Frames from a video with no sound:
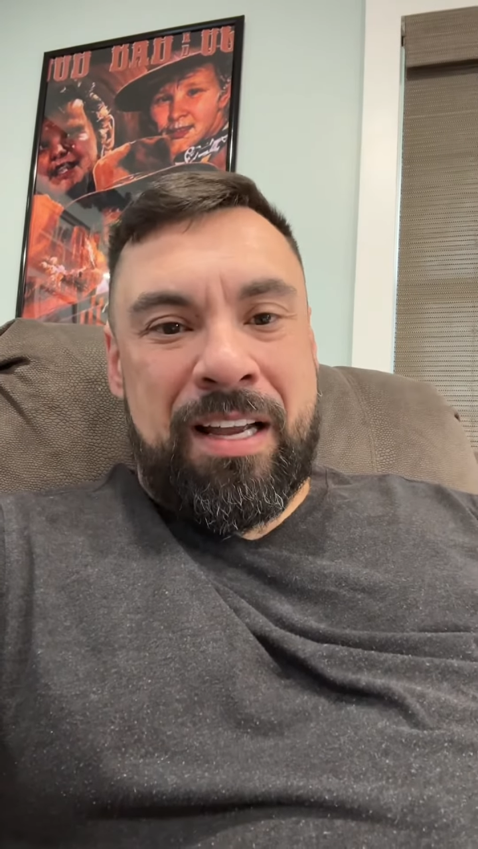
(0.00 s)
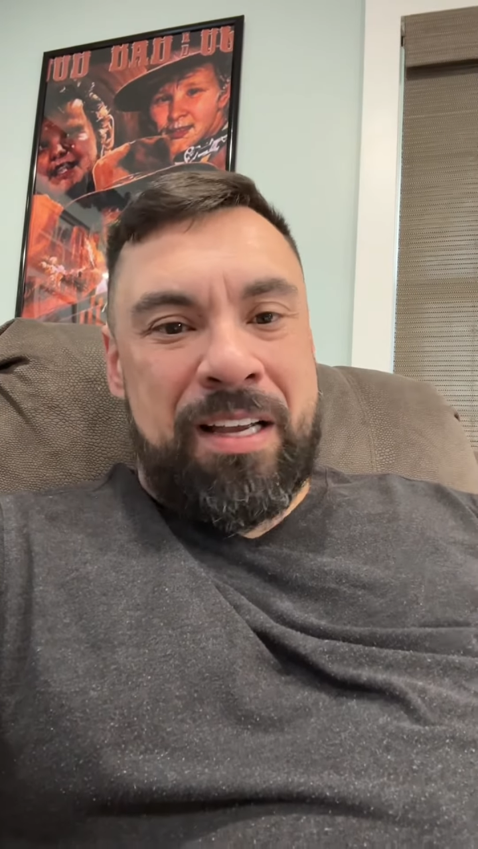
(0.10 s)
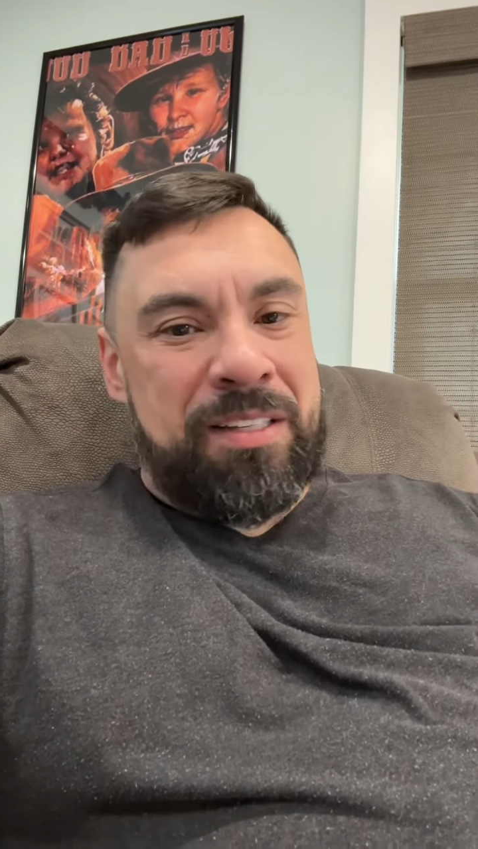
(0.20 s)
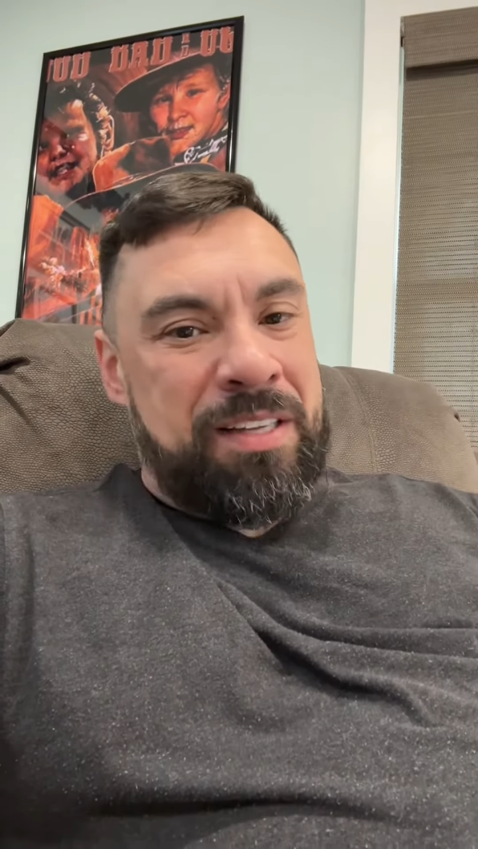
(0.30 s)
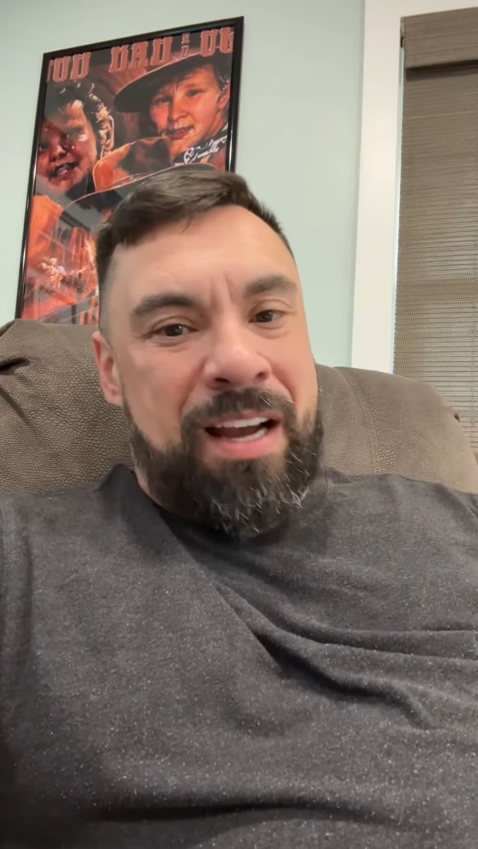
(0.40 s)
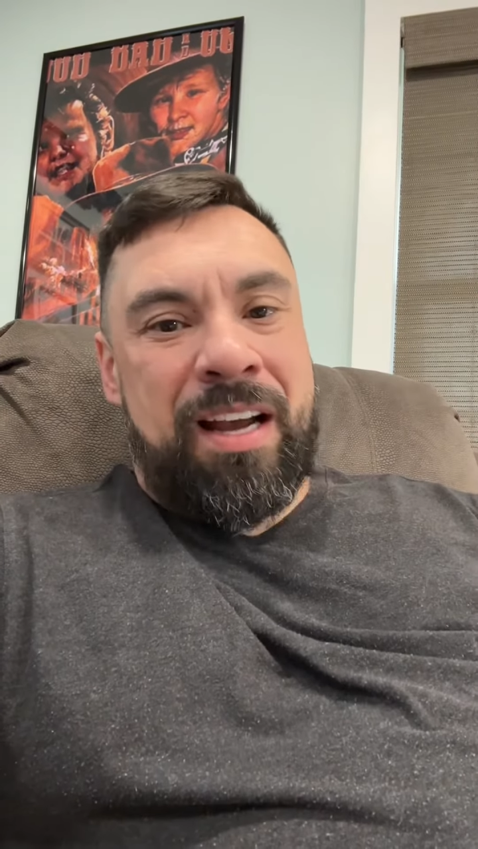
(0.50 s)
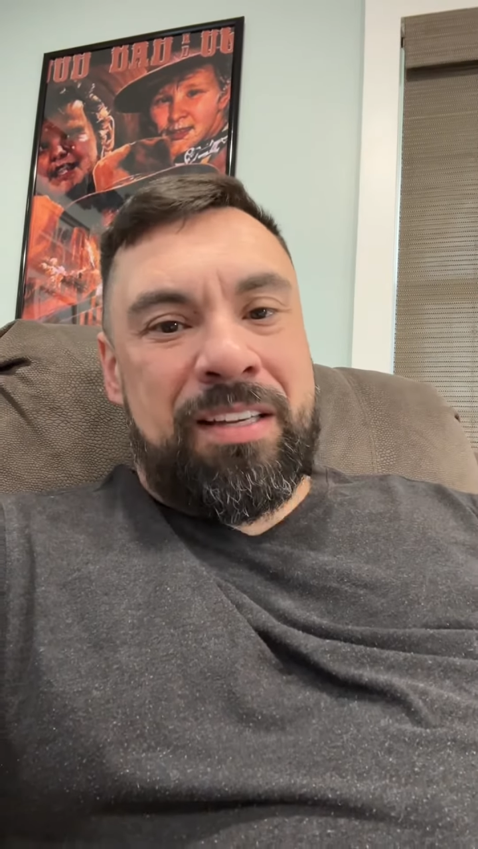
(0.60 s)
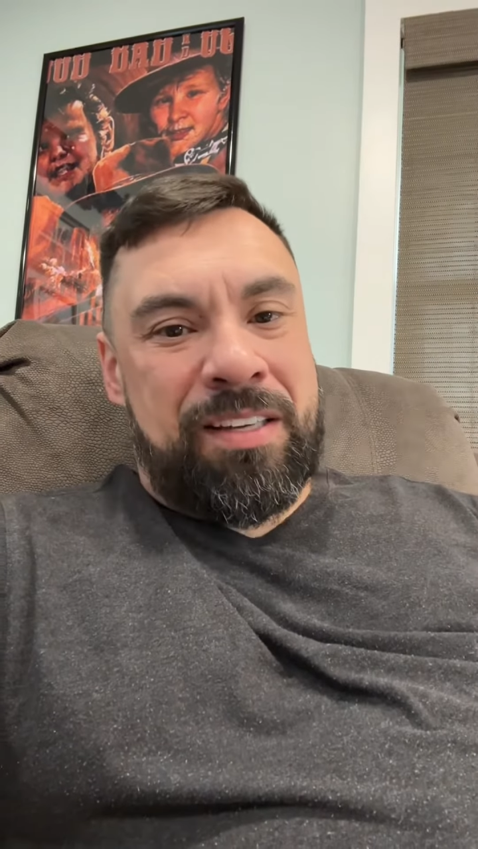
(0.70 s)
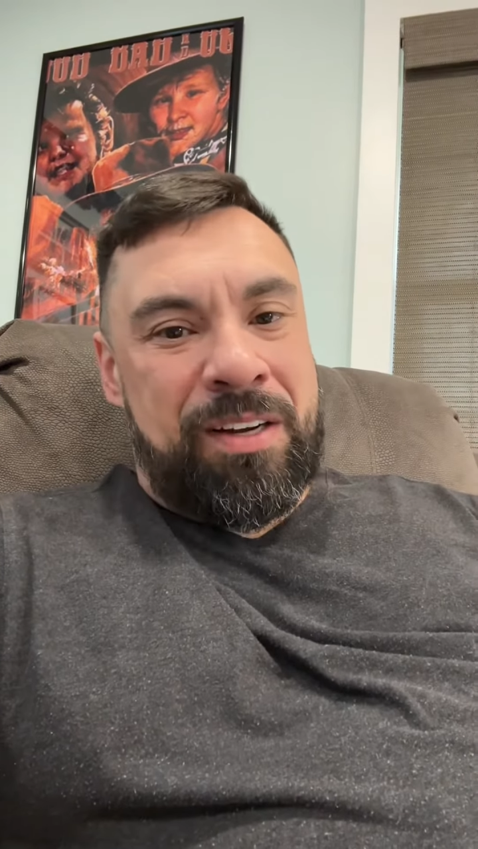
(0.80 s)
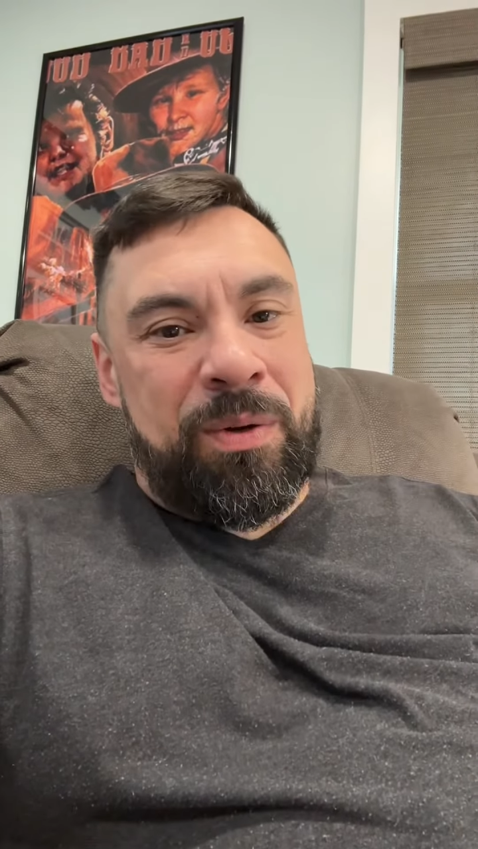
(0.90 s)
So I,
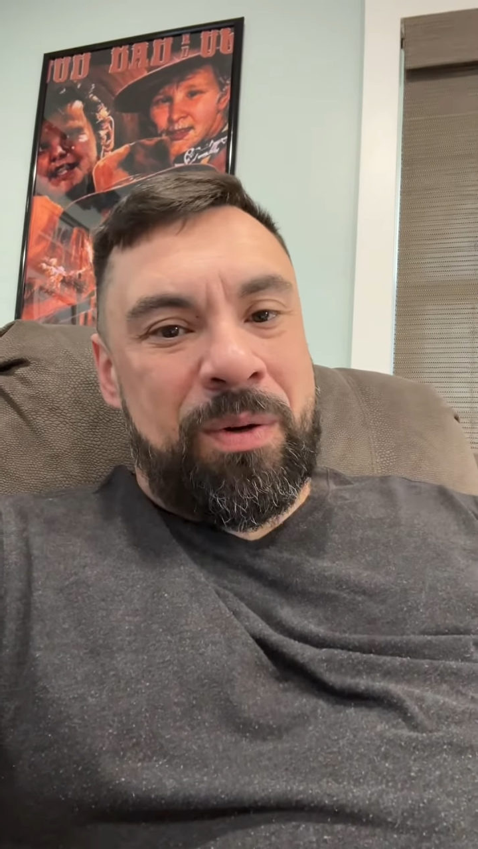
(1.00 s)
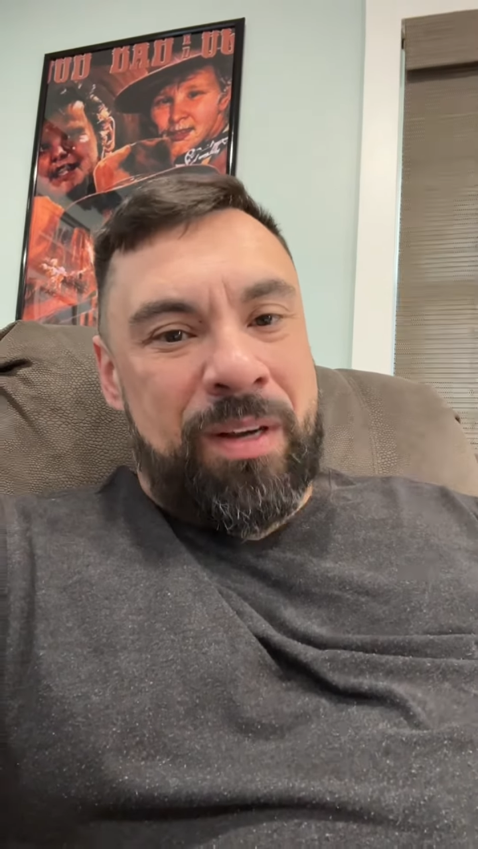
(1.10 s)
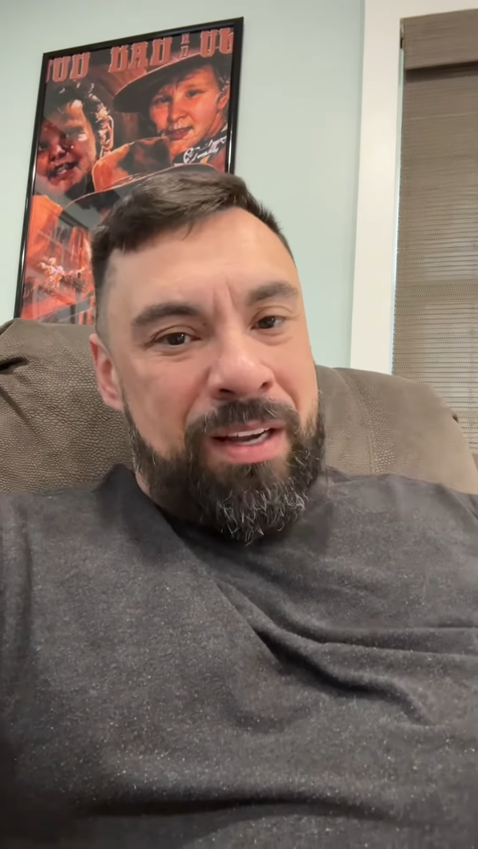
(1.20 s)
so